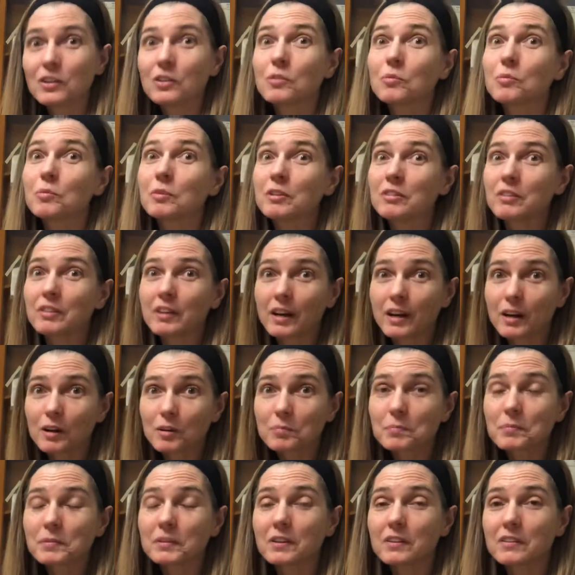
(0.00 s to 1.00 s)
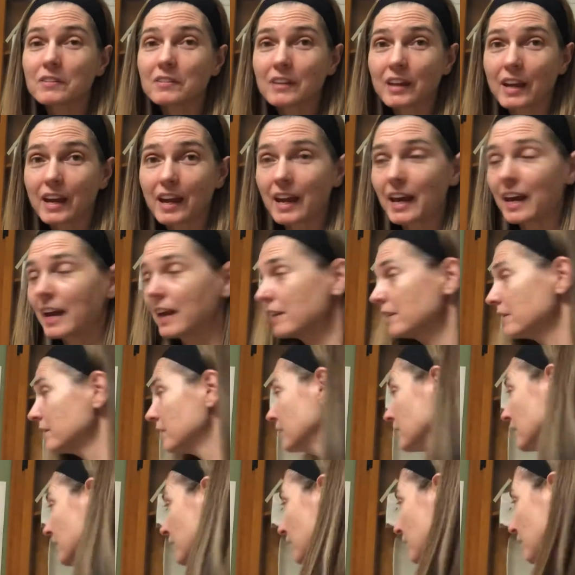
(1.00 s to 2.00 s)
which helps us add.
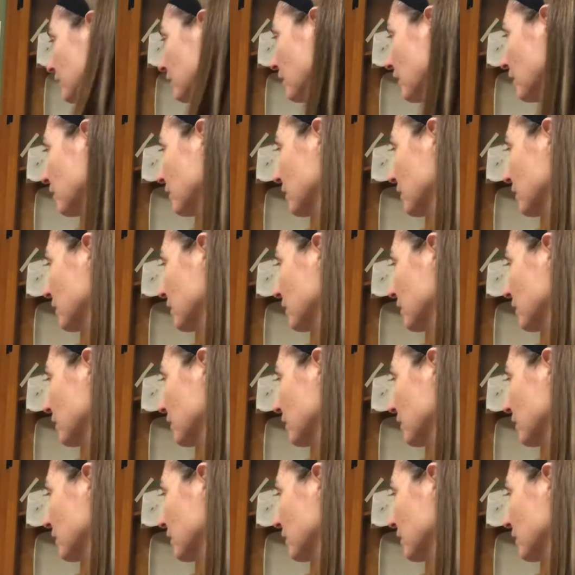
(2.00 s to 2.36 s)
So